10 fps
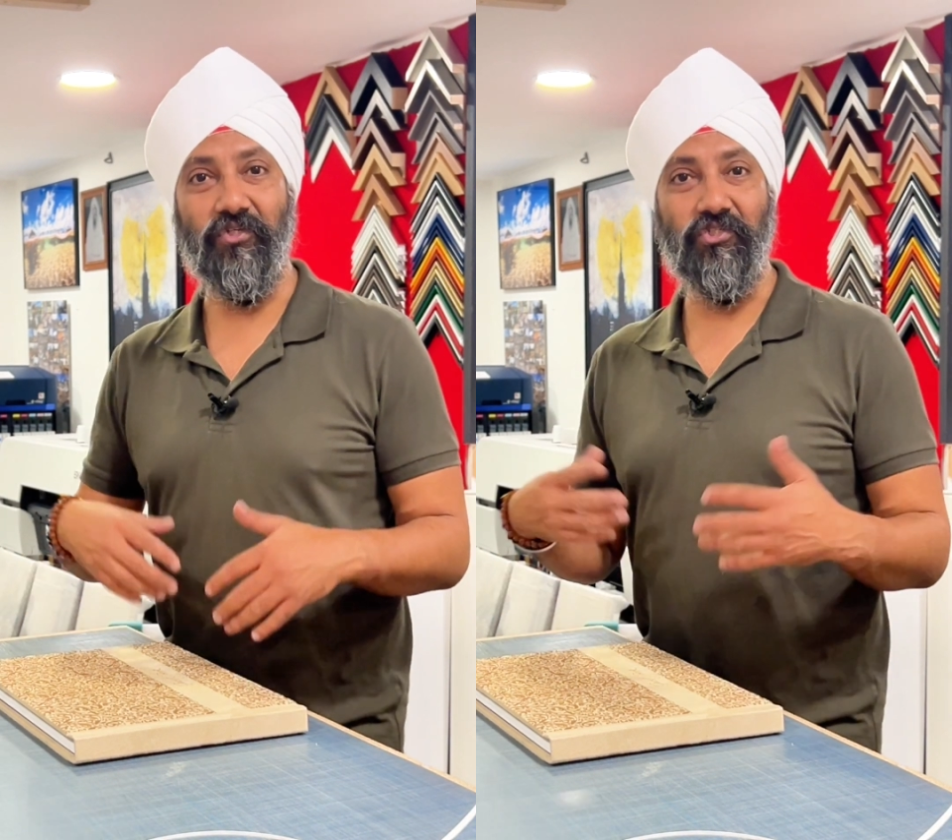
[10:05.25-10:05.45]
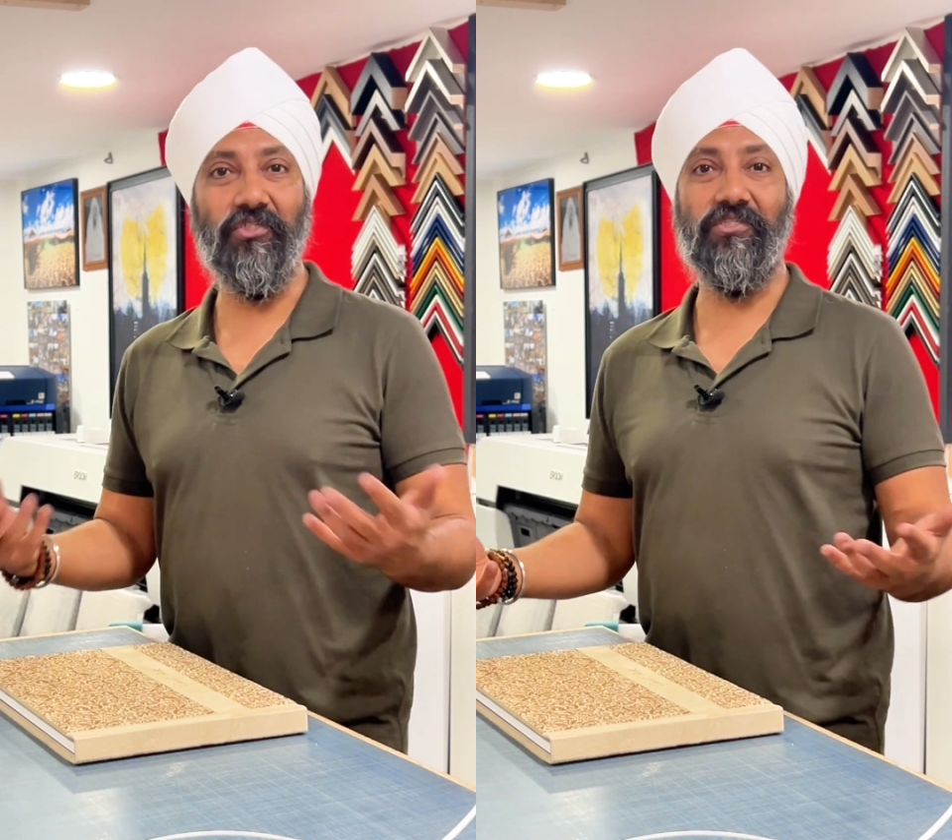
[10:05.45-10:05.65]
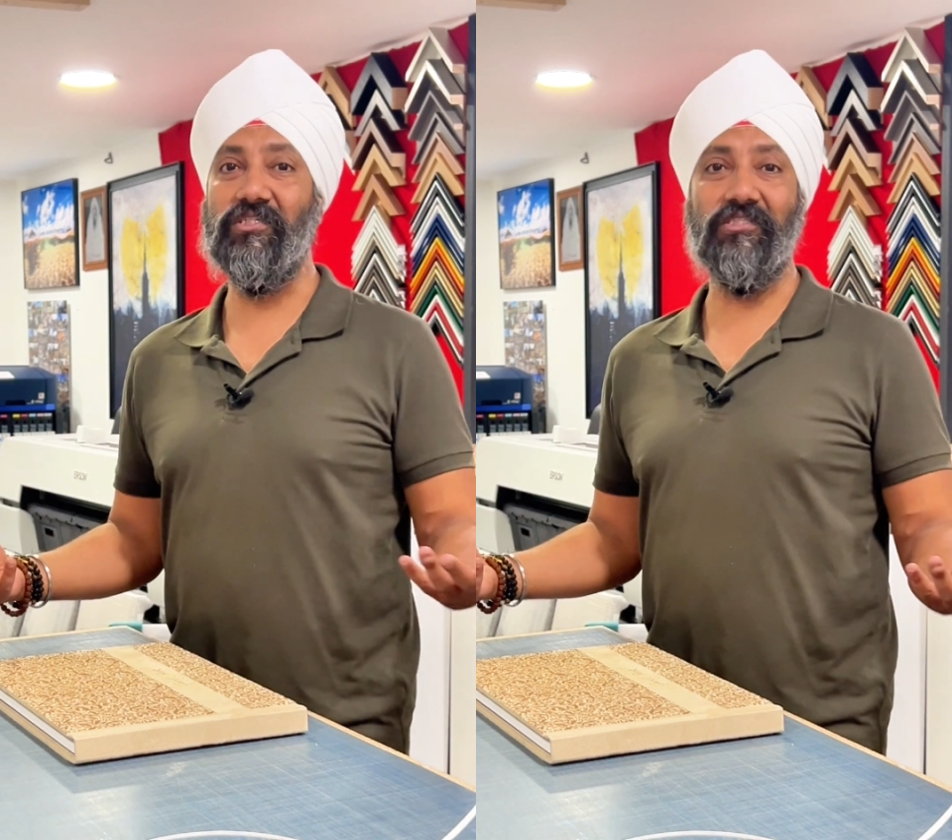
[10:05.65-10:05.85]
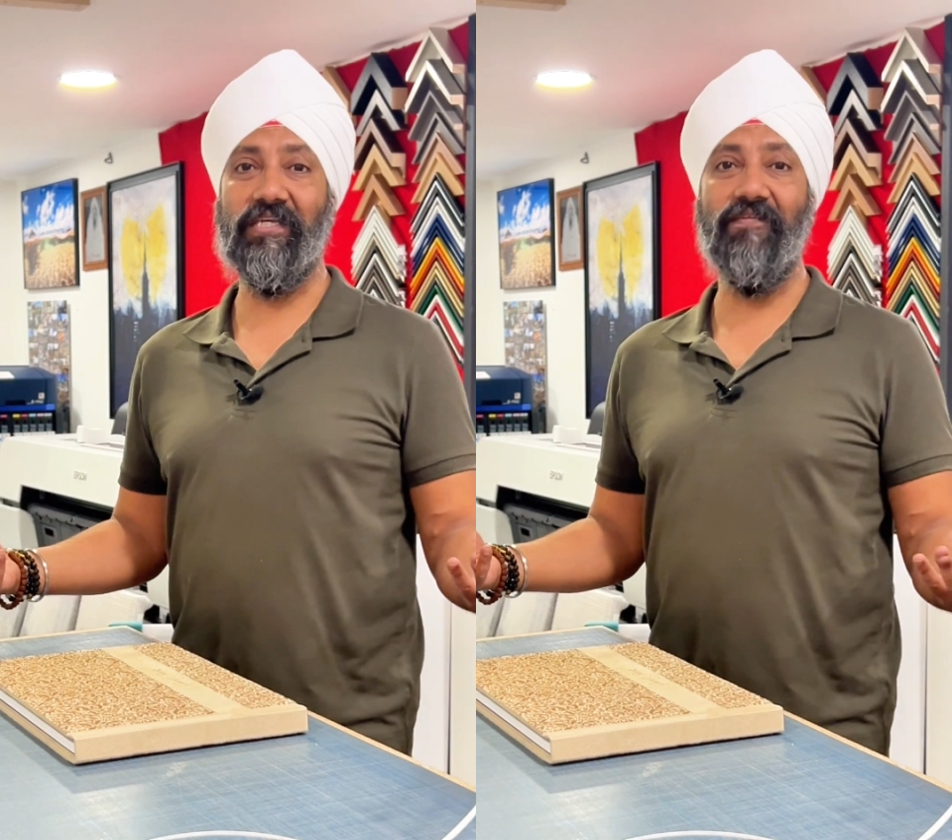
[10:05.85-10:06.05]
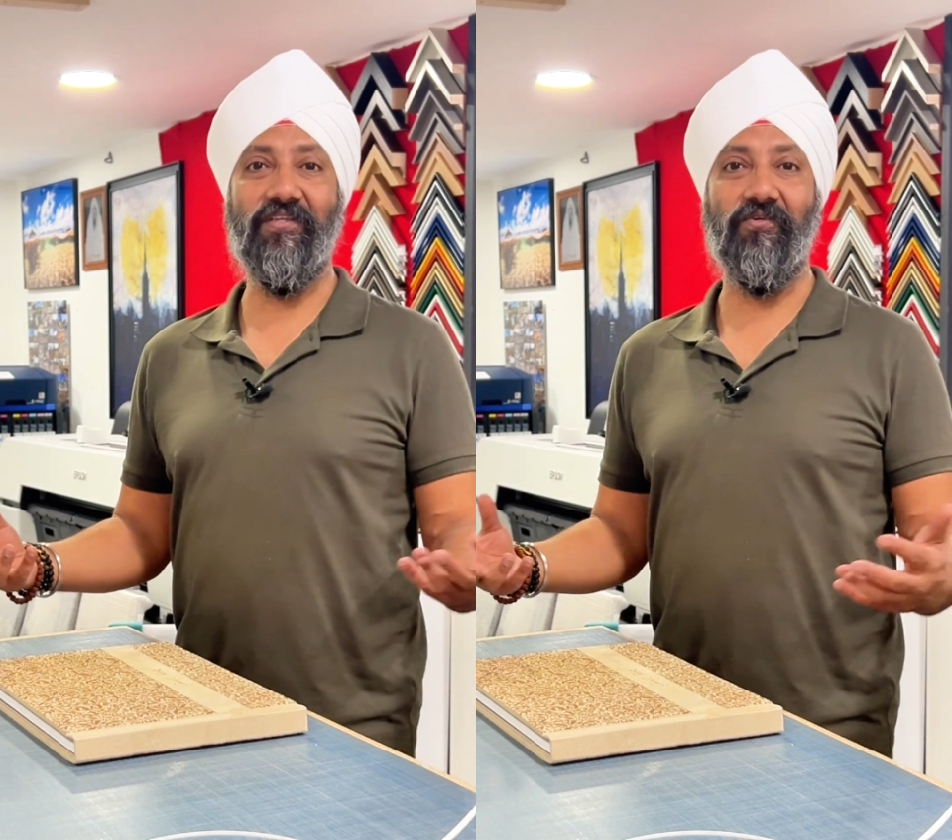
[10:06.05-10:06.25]
you should just
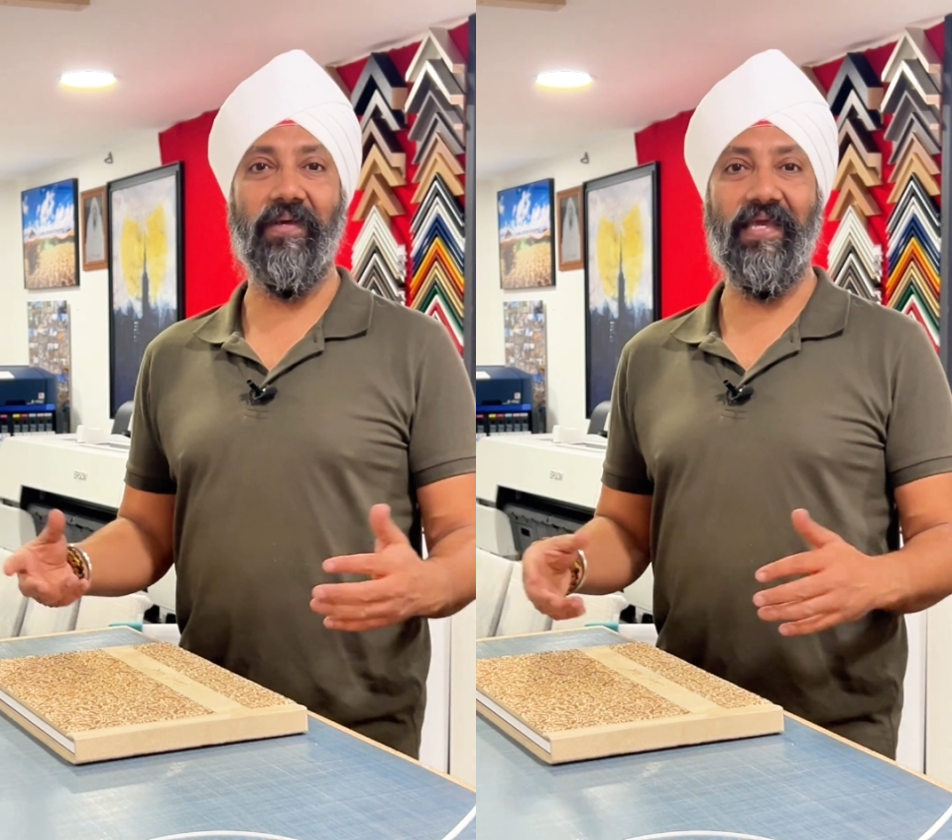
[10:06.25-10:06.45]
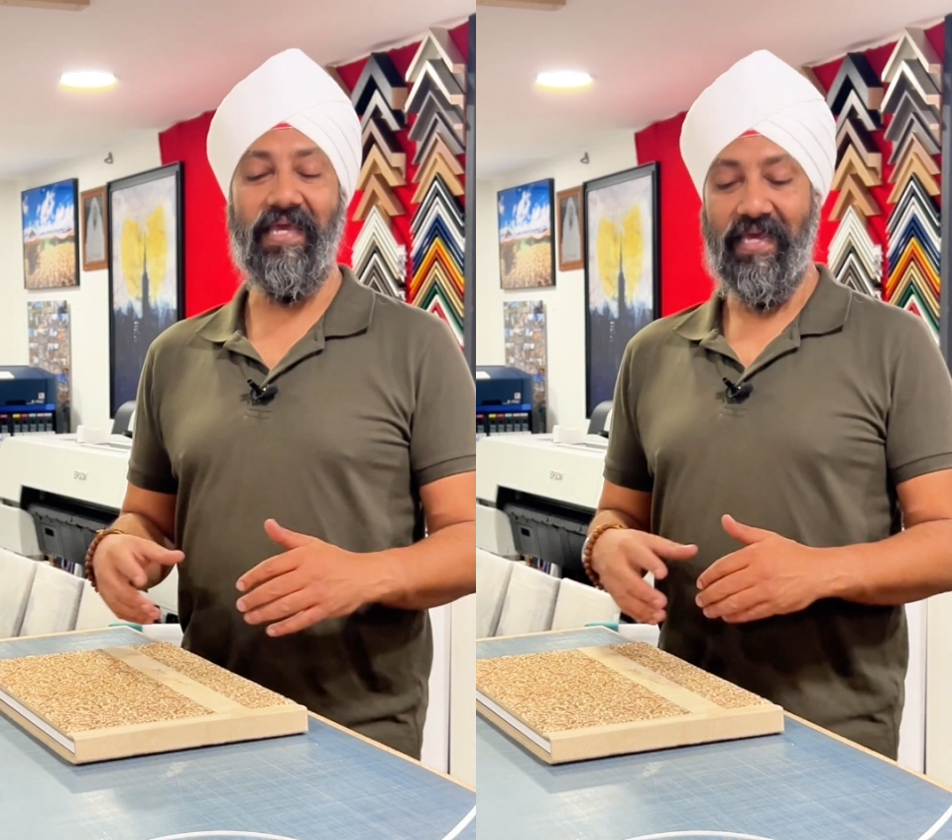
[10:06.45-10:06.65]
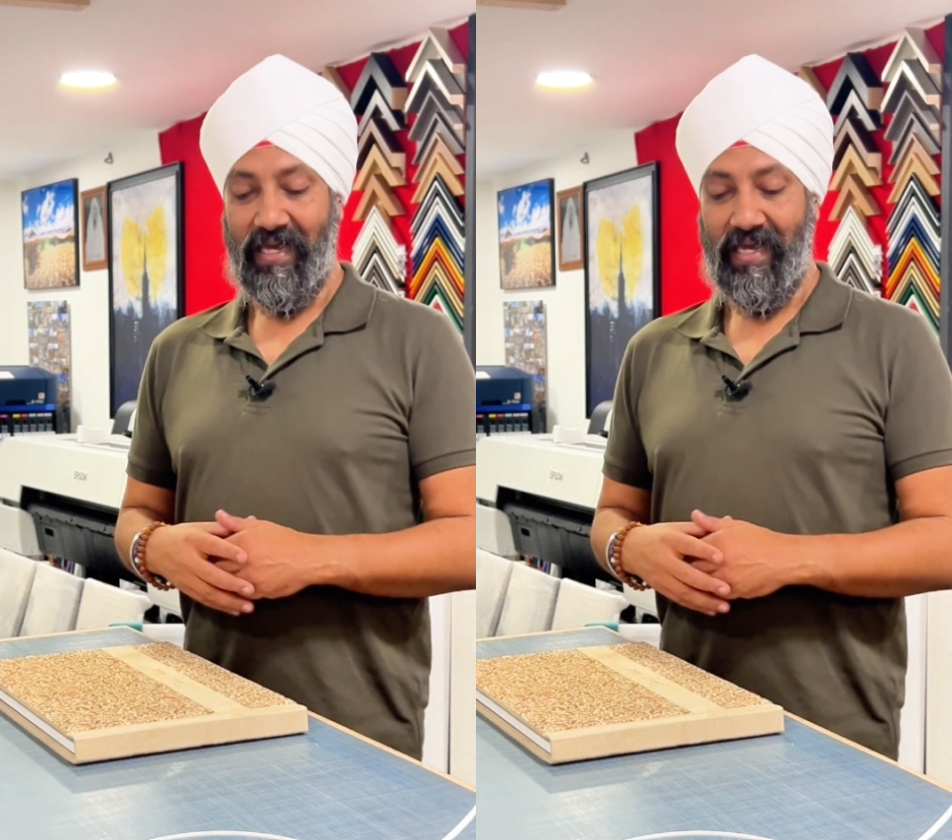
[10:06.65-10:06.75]
give it to me.